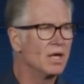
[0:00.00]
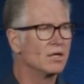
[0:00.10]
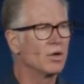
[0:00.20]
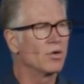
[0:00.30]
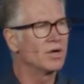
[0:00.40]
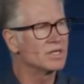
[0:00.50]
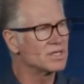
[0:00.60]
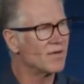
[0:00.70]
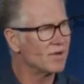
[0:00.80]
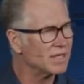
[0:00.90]
know what it is
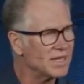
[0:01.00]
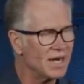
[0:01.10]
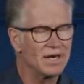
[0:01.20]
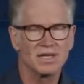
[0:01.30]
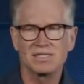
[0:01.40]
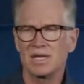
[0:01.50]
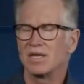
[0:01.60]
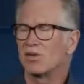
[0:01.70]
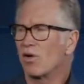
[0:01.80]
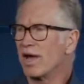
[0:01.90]
to have an identity that's
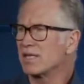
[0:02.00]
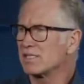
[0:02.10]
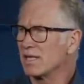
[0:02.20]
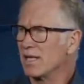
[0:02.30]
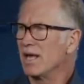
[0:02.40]
in Christ.